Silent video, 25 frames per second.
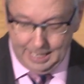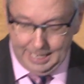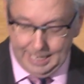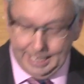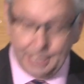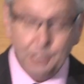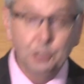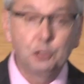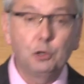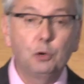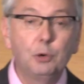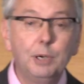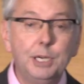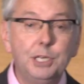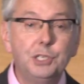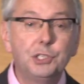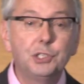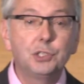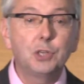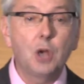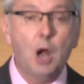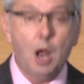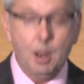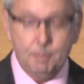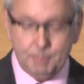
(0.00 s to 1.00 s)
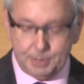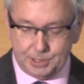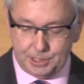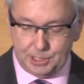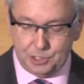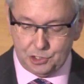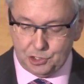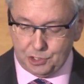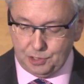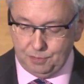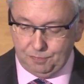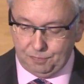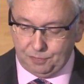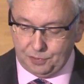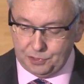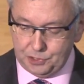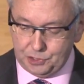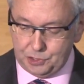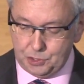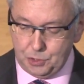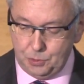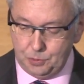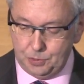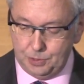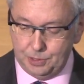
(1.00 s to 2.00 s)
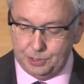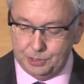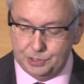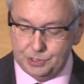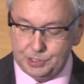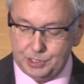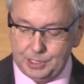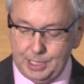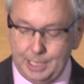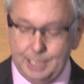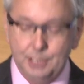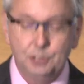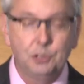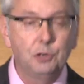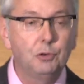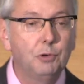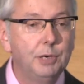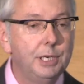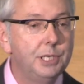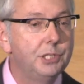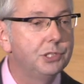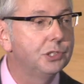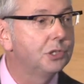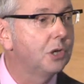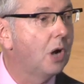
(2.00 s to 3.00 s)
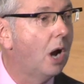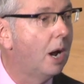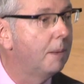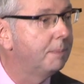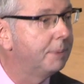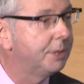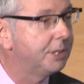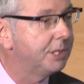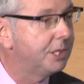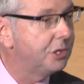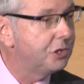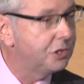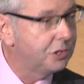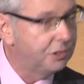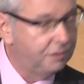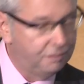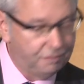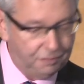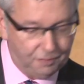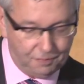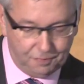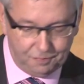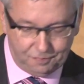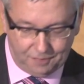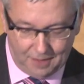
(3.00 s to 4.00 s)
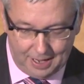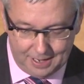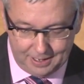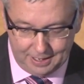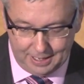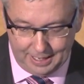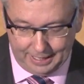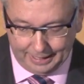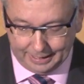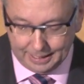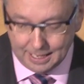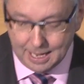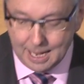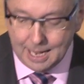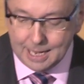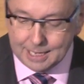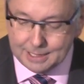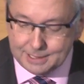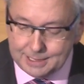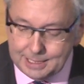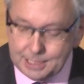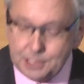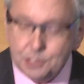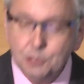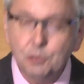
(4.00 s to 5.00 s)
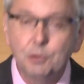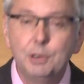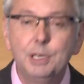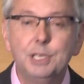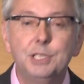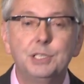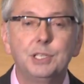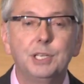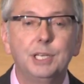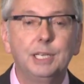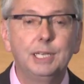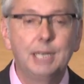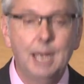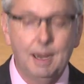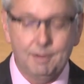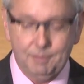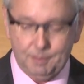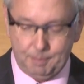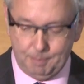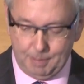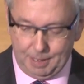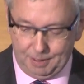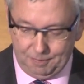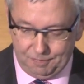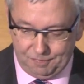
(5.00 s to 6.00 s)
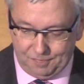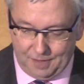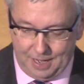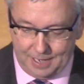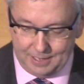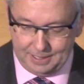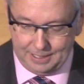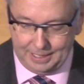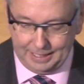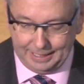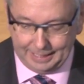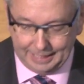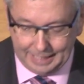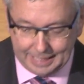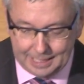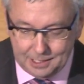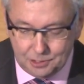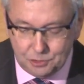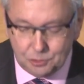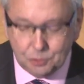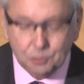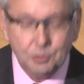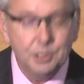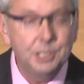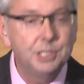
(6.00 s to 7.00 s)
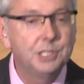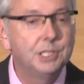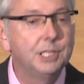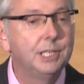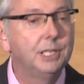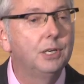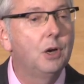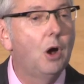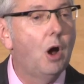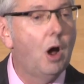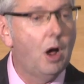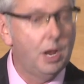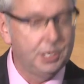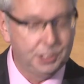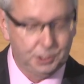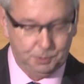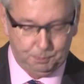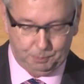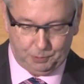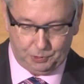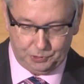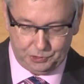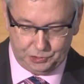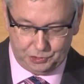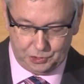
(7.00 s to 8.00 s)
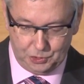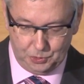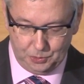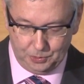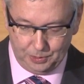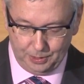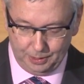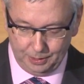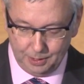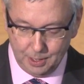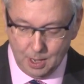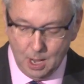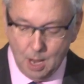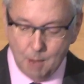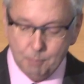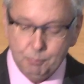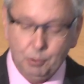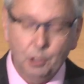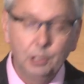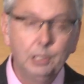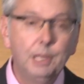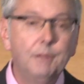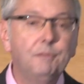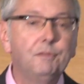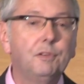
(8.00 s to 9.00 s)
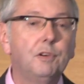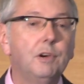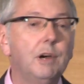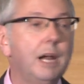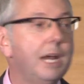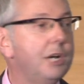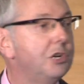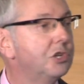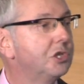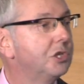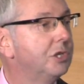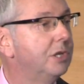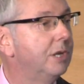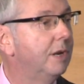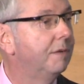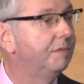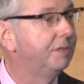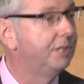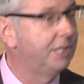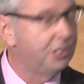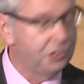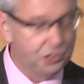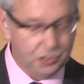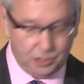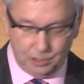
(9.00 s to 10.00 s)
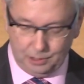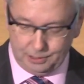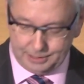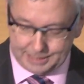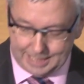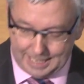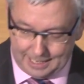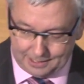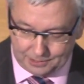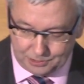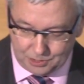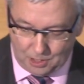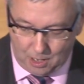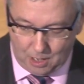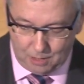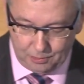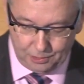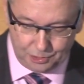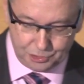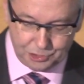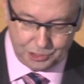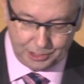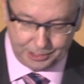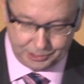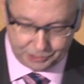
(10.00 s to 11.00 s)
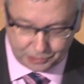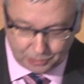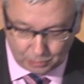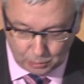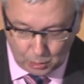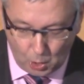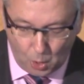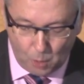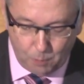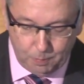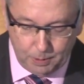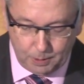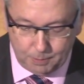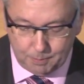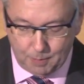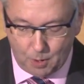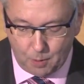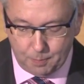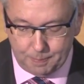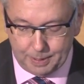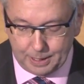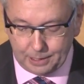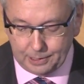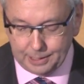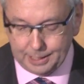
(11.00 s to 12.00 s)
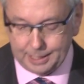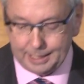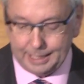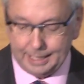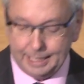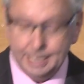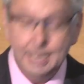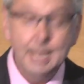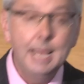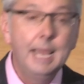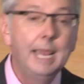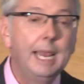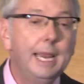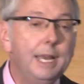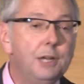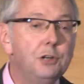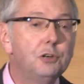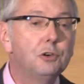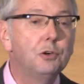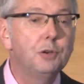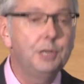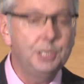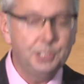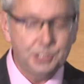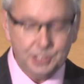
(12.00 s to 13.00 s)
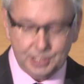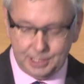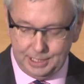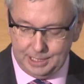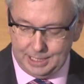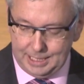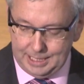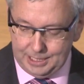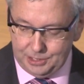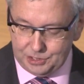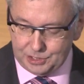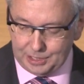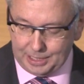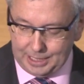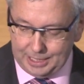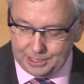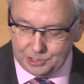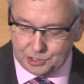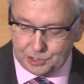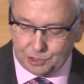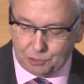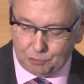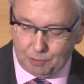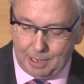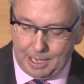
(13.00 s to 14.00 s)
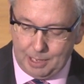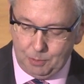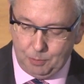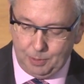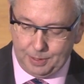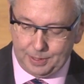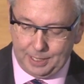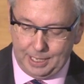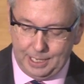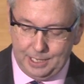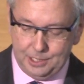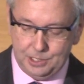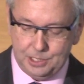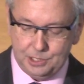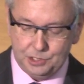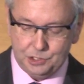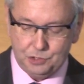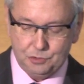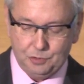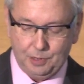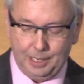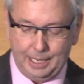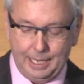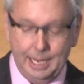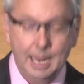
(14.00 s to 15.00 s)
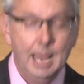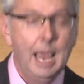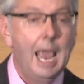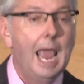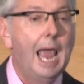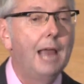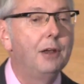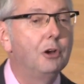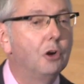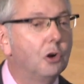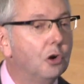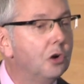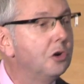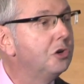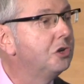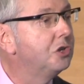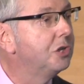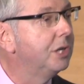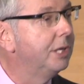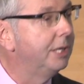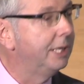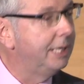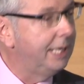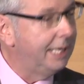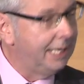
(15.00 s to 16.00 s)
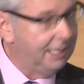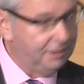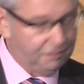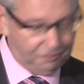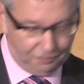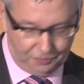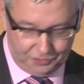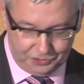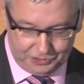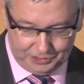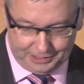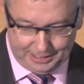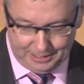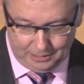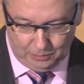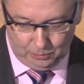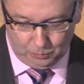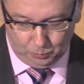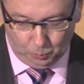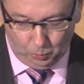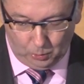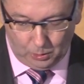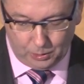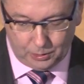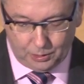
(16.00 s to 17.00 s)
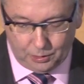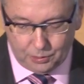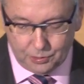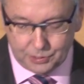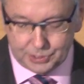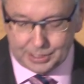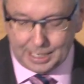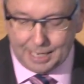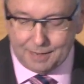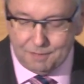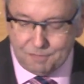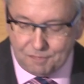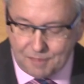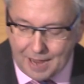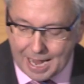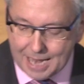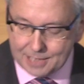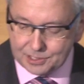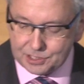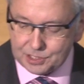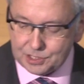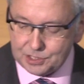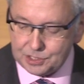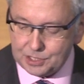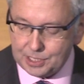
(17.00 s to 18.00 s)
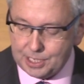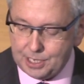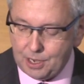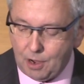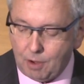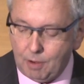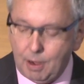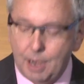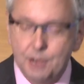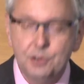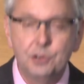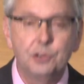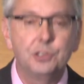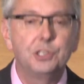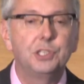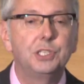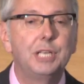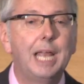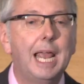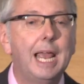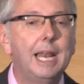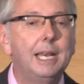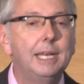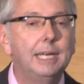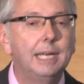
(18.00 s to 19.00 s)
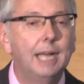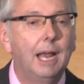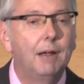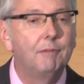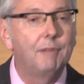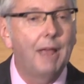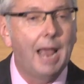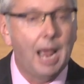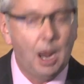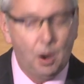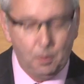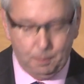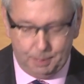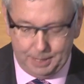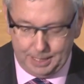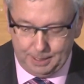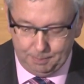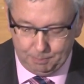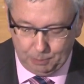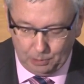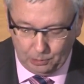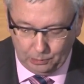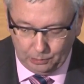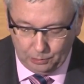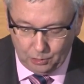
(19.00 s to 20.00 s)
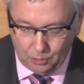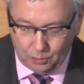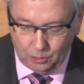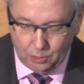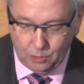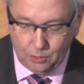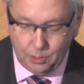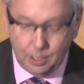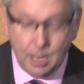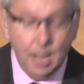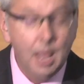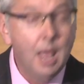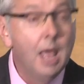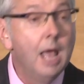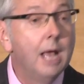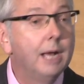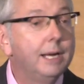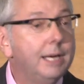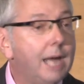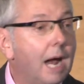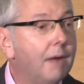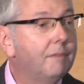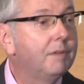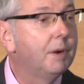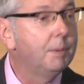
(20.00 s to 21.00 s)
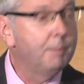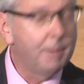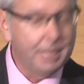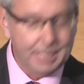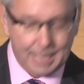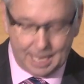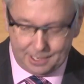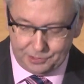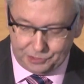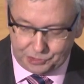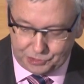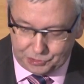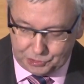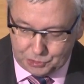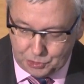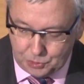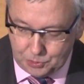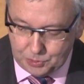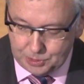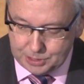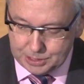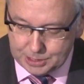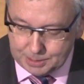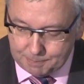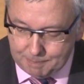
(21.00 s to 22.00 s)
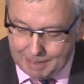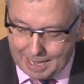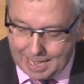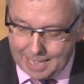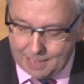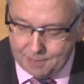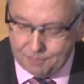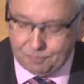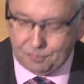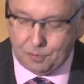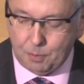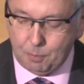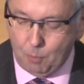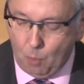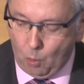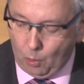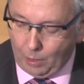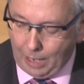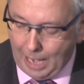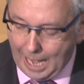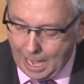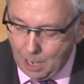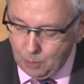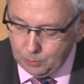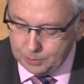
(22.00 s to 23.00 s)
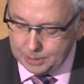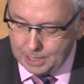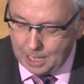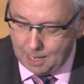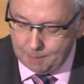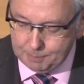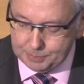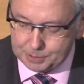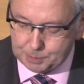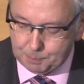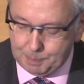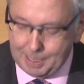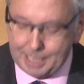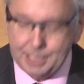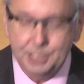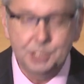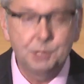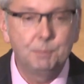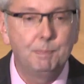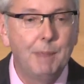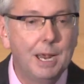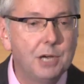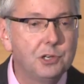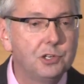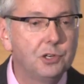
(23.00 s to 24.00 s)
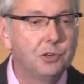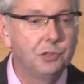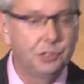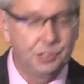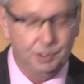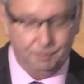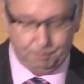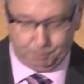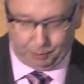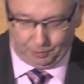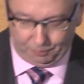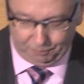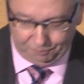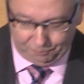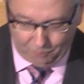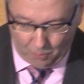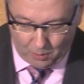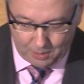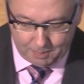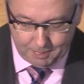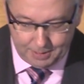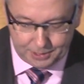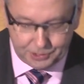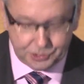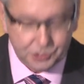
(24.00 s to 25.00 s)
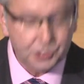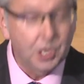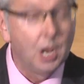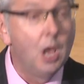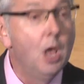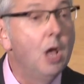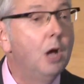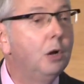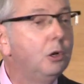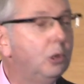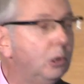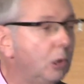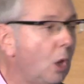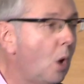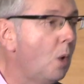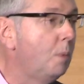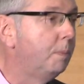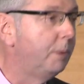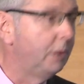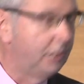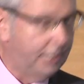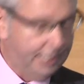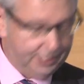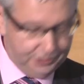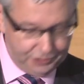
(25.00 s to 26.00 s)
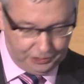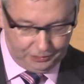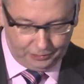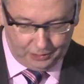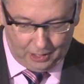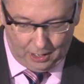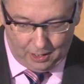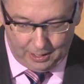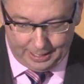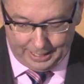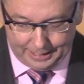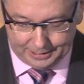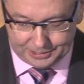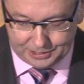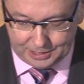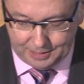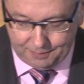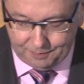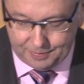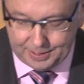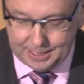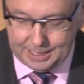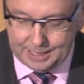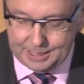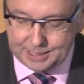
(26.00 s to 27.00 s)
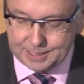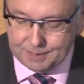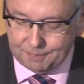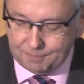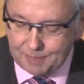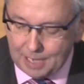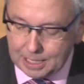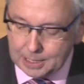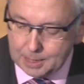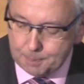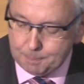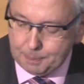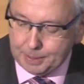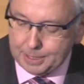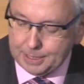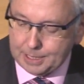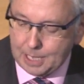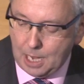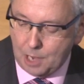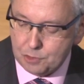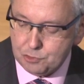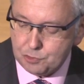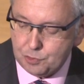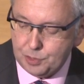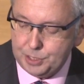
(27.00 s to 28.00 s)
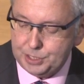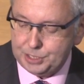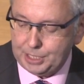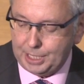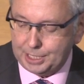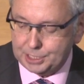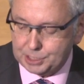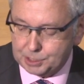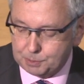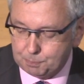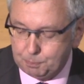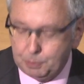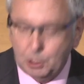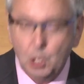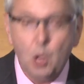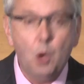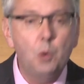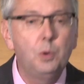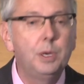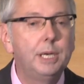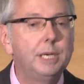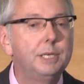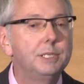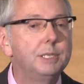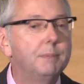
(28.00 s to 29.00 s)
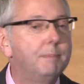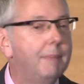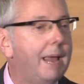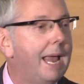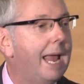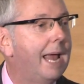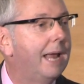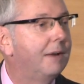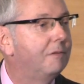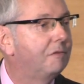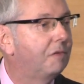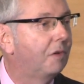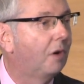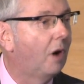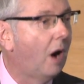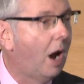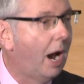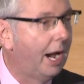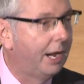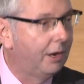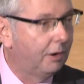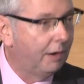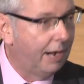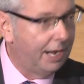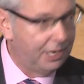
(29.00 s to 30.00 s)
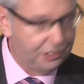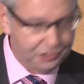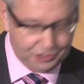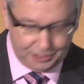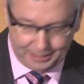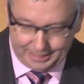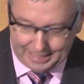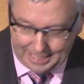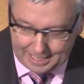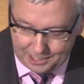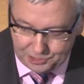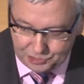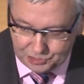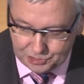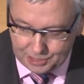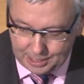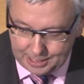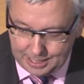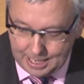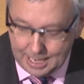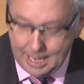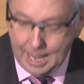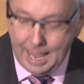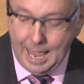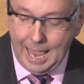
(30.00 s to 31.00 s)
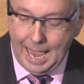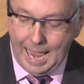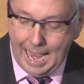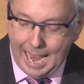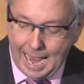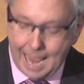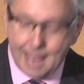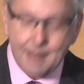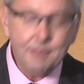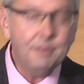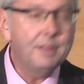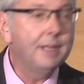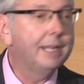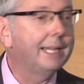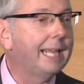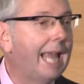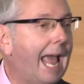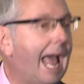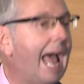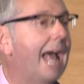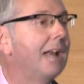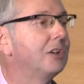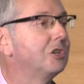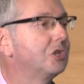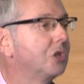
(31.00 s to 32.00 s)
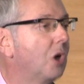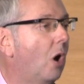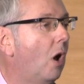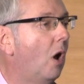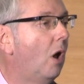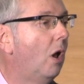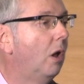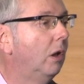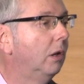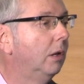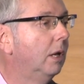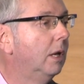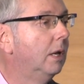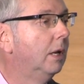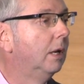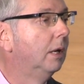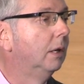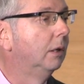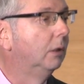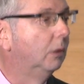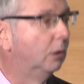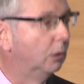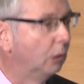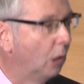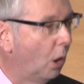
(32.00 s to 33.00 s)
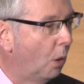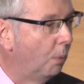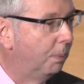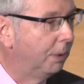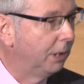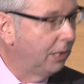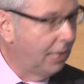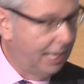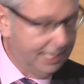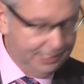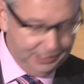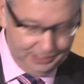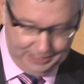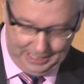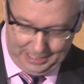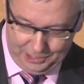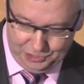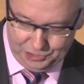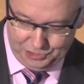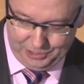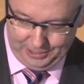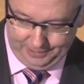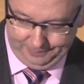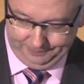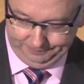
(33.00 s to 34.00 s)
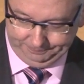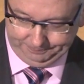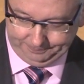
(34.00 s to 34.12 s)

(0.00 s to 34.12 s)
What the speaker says: Increased competition for students, increased competition for funding, decreasing government funding, increasing costs per student, proliferation of digital technologies, global mobility, increasing need to integrate with industry, an urgent need for skilled workers, advances in our understanding of how people learn, government and student demand for more outcomes-based measures of performance, global interconnectivity, developing countries' exploding demand for higher education, and the catch-all globalization.